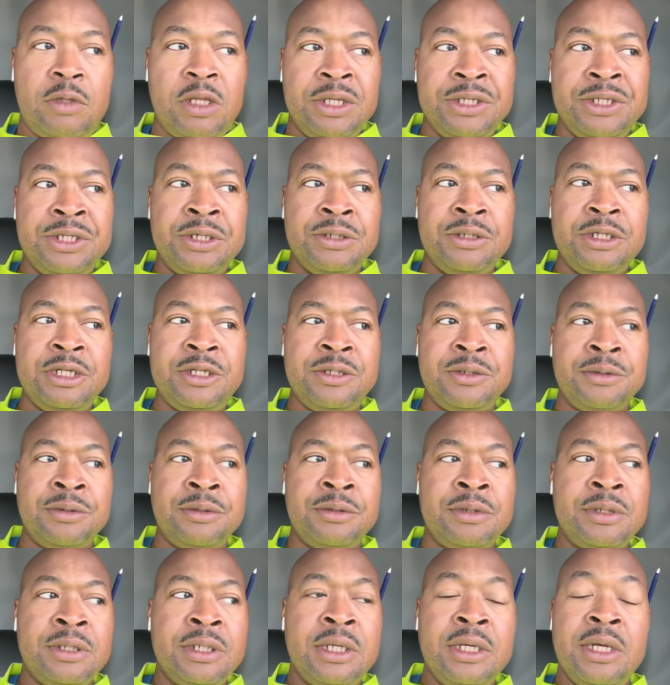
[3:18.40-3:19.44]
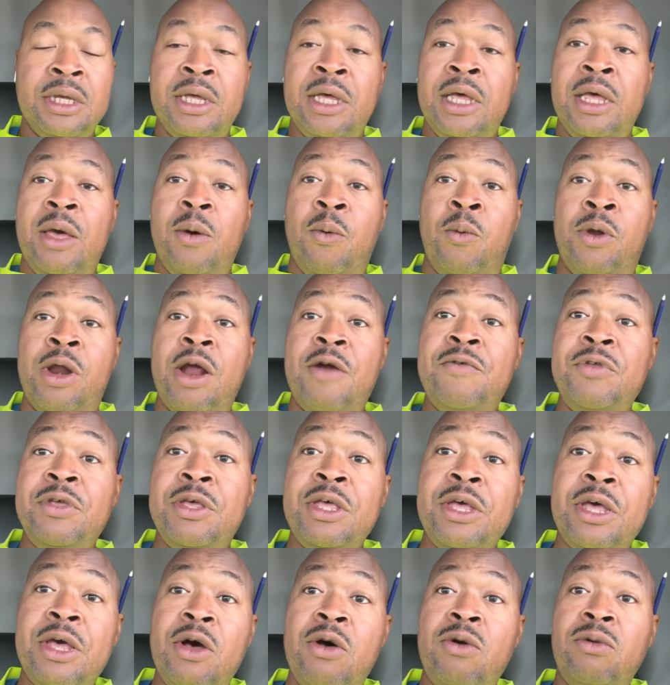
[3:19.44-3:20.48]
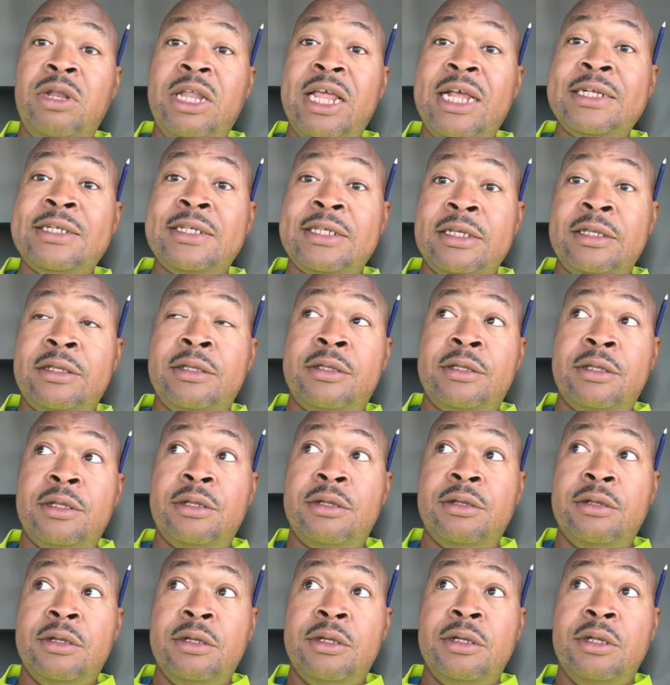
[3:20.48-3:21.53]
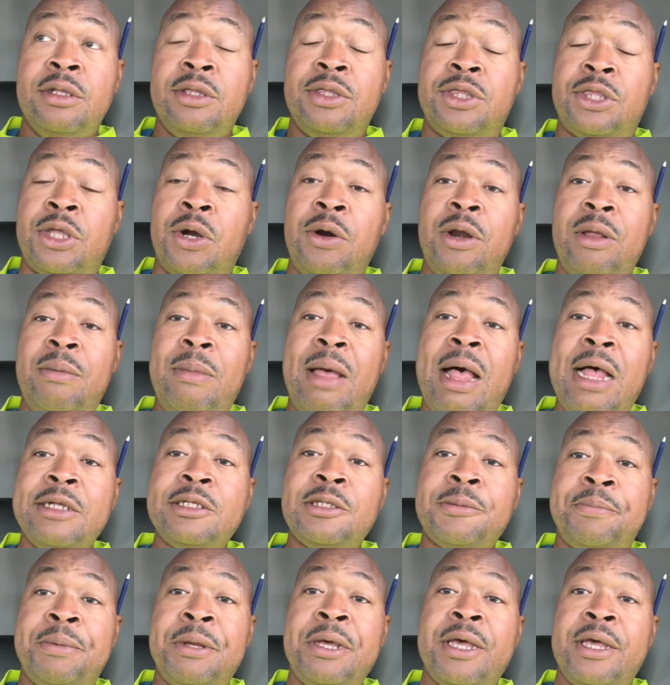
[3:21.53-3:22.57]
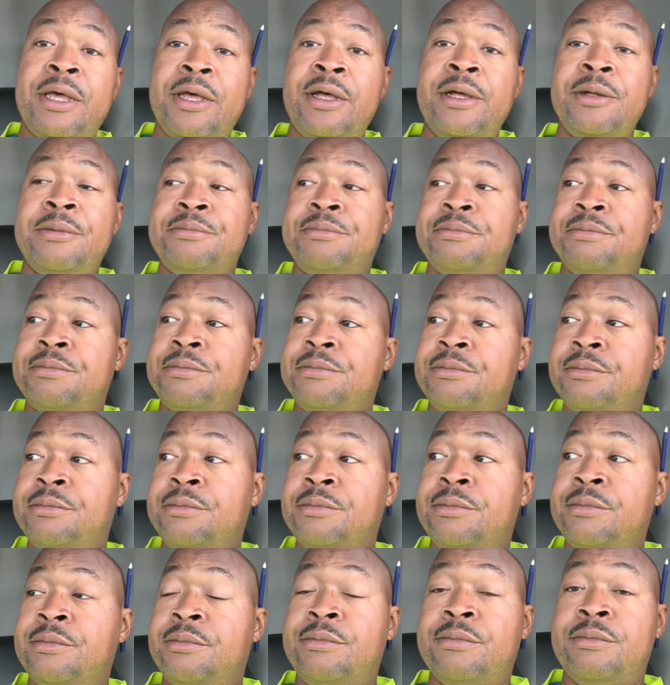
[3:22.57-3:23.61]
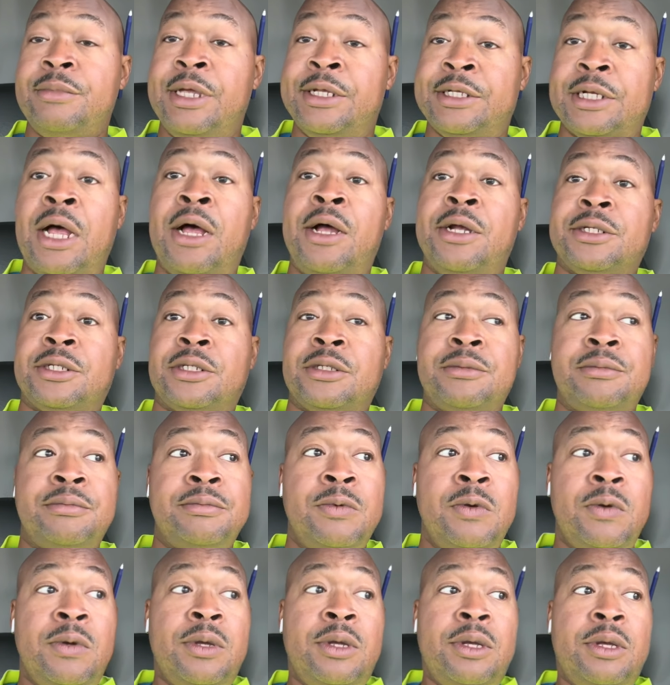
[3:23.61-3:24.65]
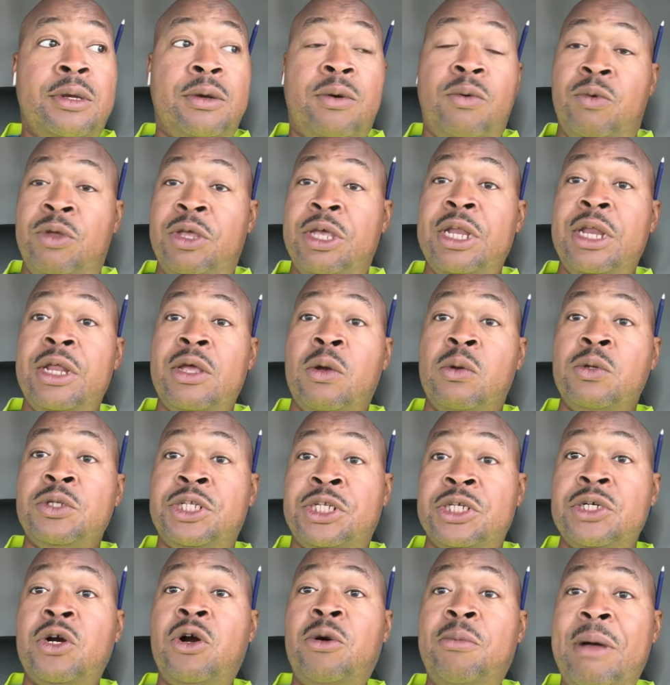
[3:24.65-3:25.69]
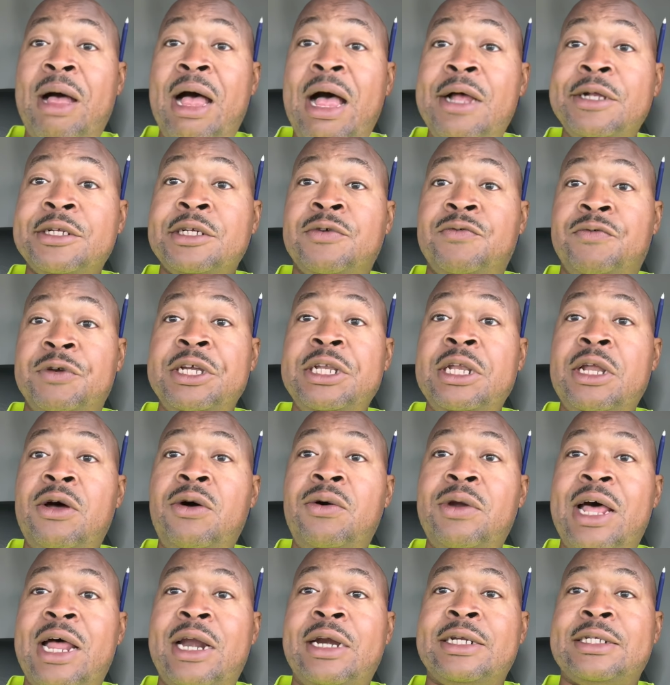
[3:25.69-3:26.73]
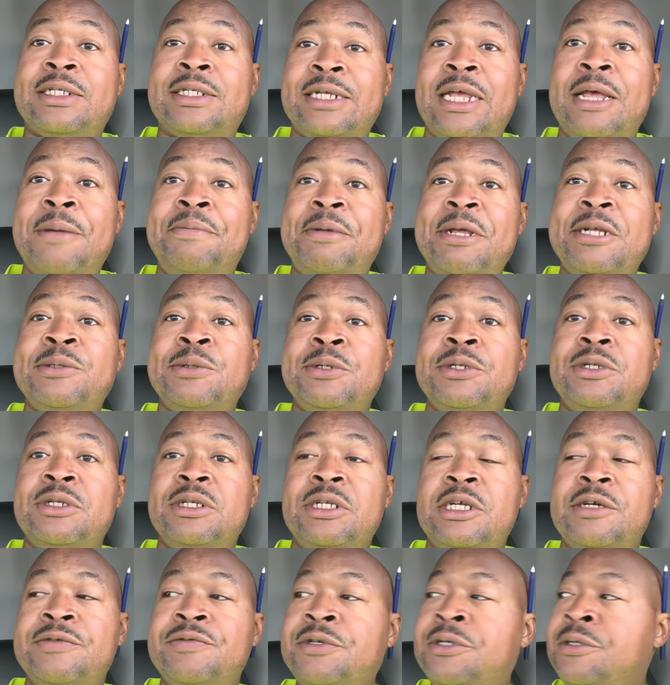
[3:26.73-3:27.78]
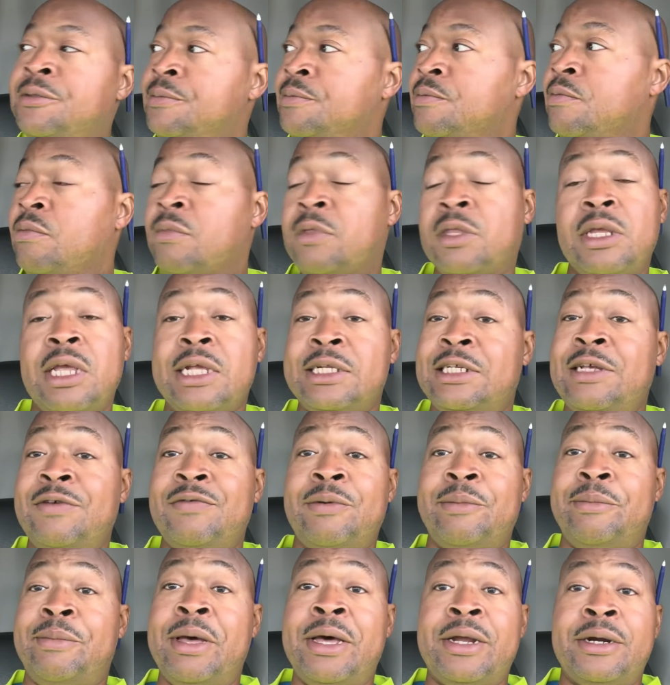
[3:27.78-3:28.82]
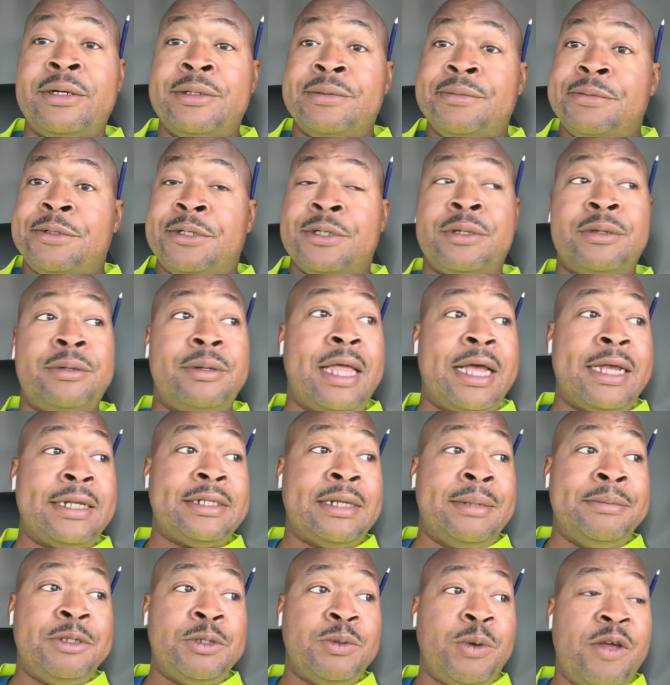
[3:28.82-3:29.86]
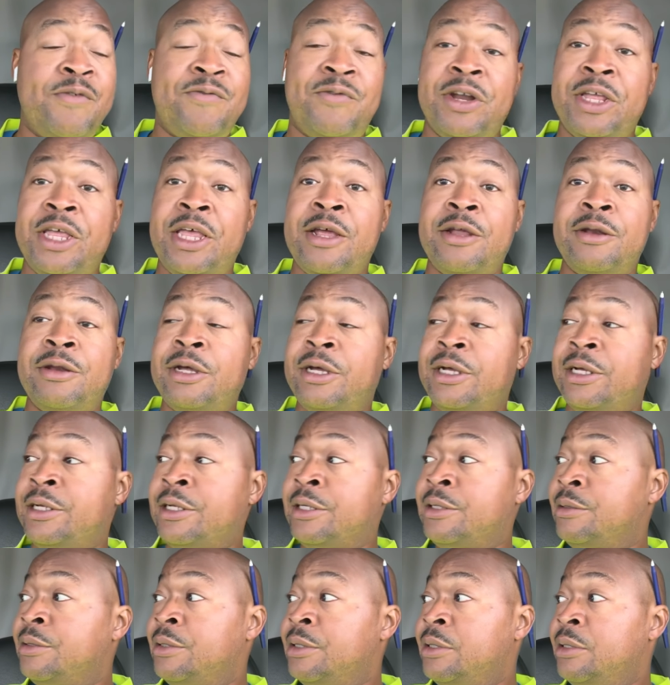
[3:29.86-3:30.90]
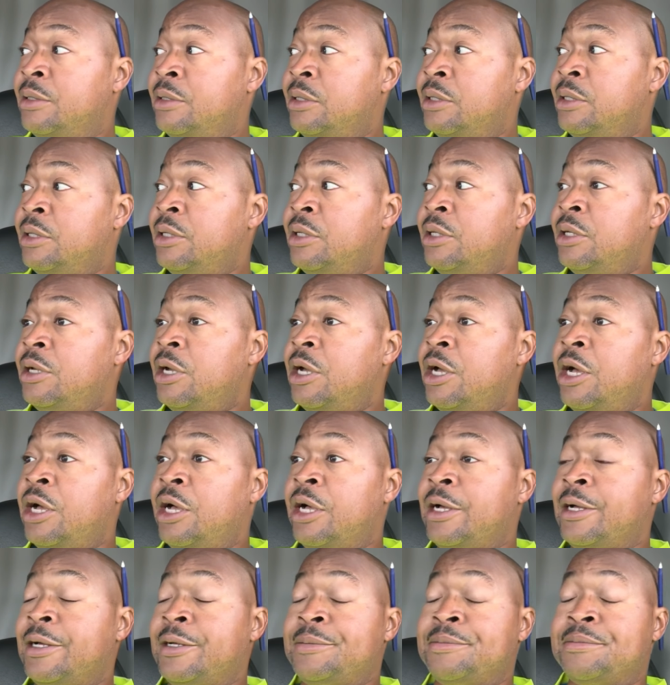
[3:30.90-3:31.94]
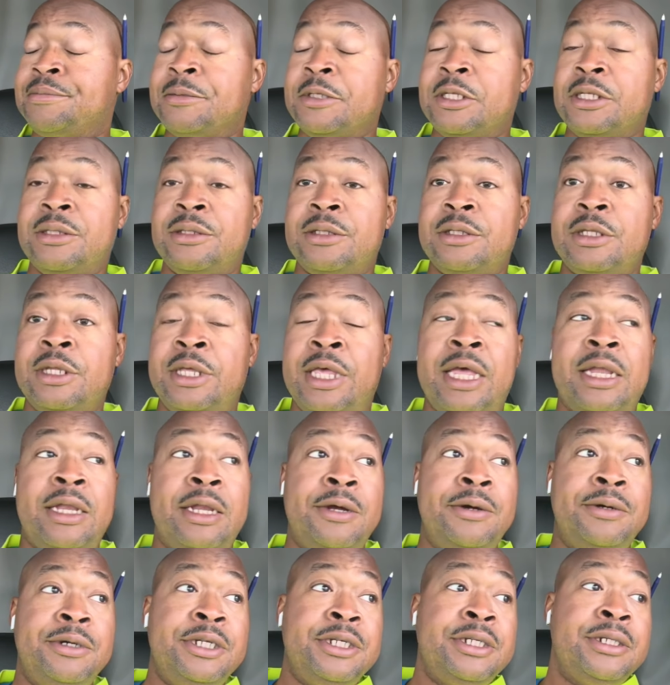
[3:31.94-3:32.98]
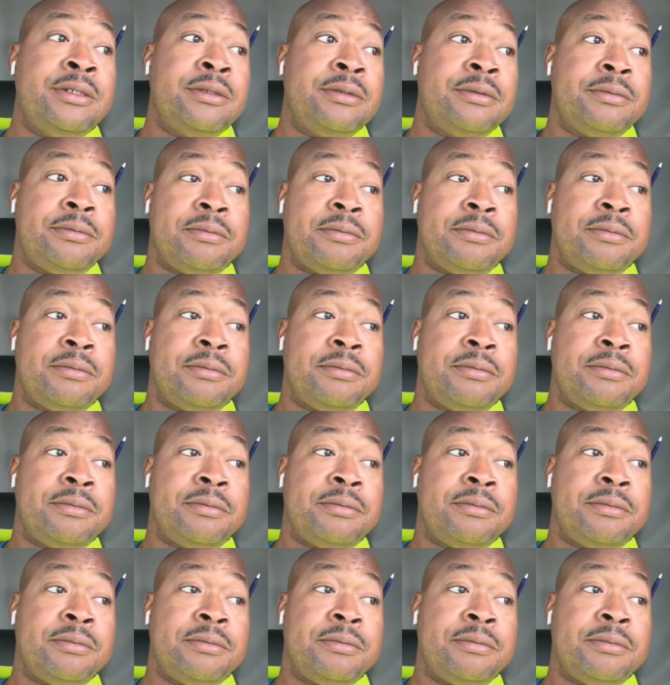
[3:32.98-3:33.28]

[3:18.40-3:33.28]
So this one, whenever you can go less than 30 miles to pick up, is awesome. When you get to go zero miles and reload out of the same place where you deliver, is even better. So like so I'm just waiting for to get uh um uh, get loaded